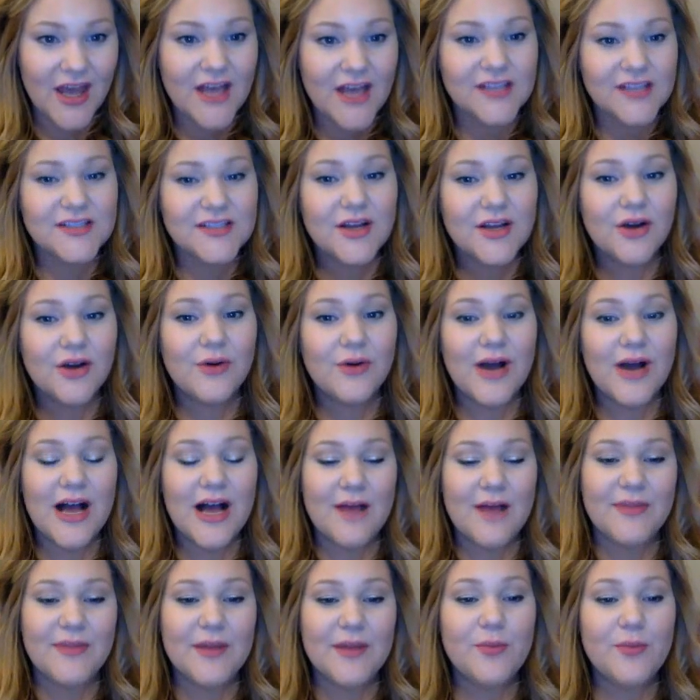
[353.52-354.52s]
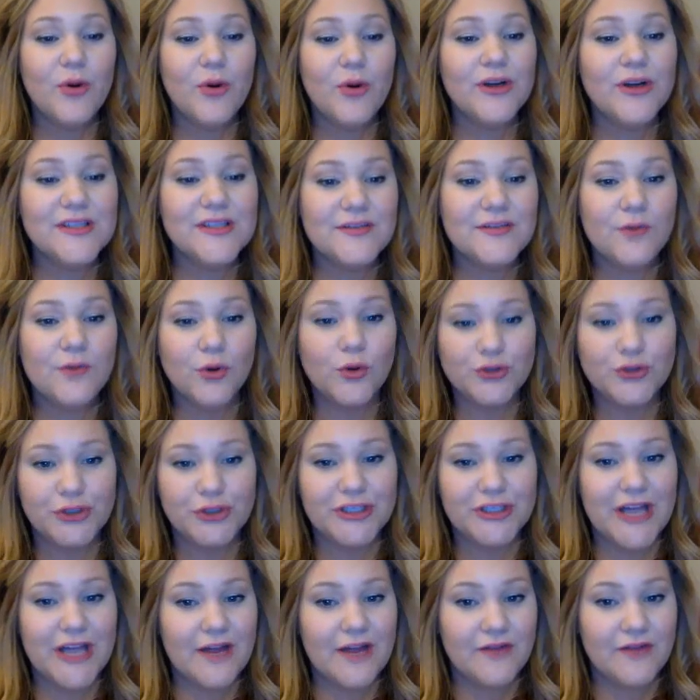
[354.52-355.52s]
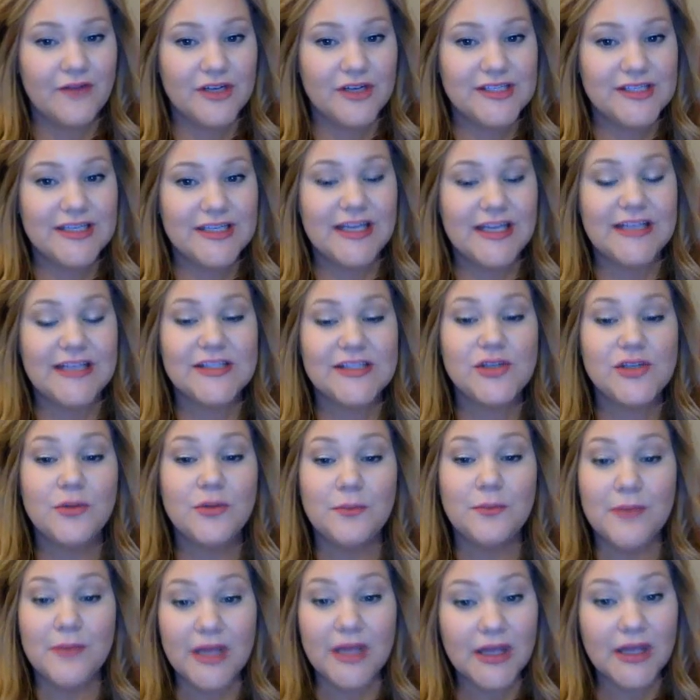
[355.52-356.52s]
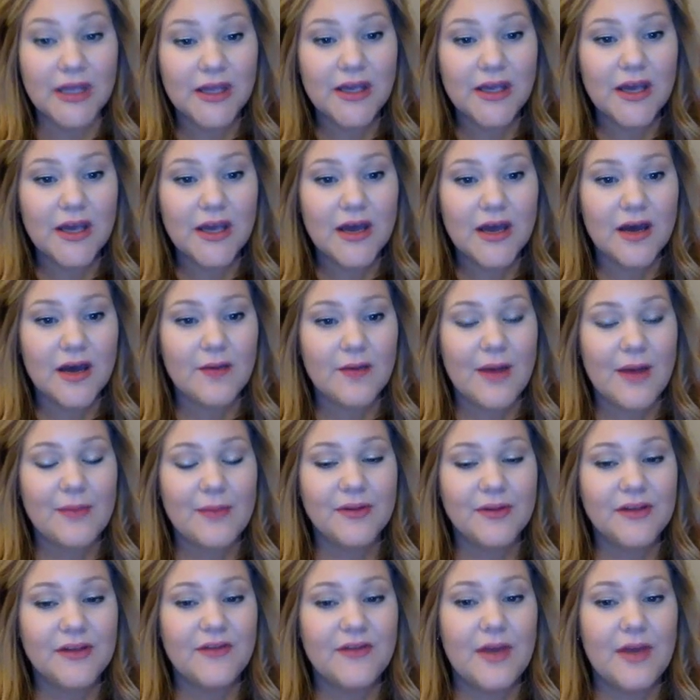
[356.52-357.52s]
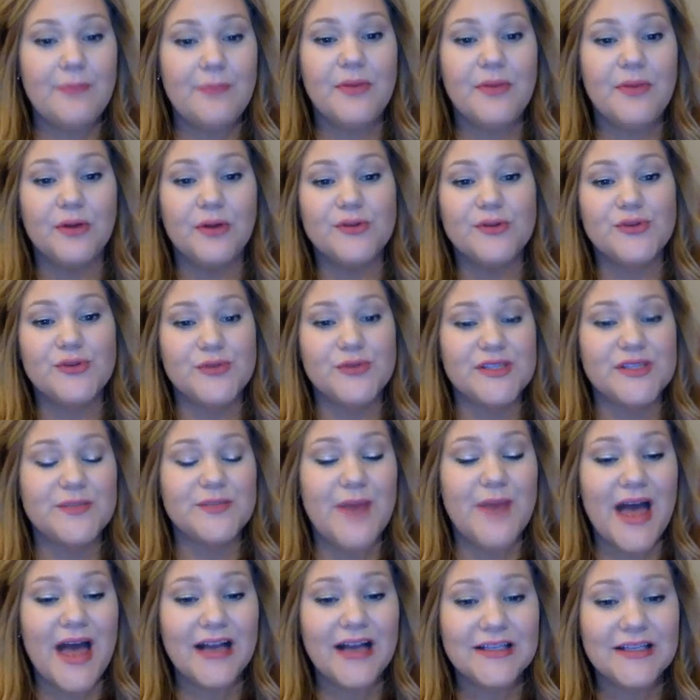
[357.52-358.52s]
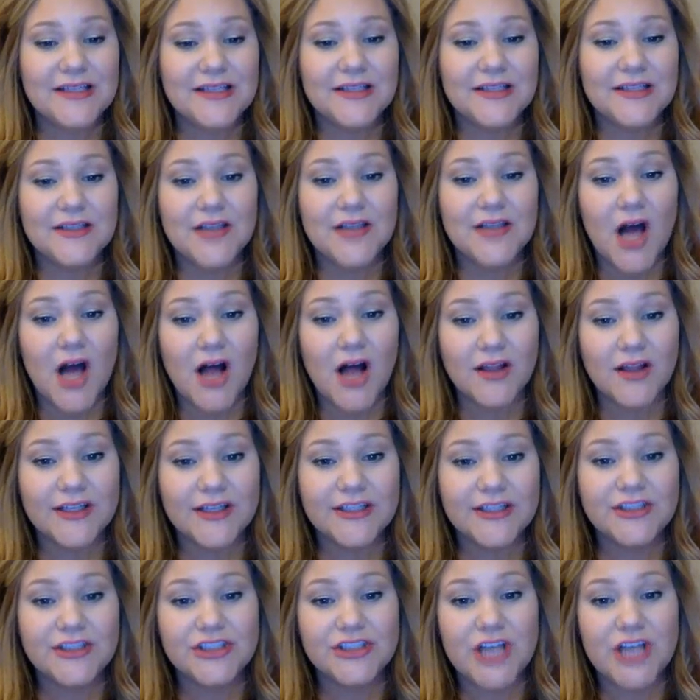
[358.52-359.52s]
So the importance of cultural diversity to me, I believe it builds respect, knowledge,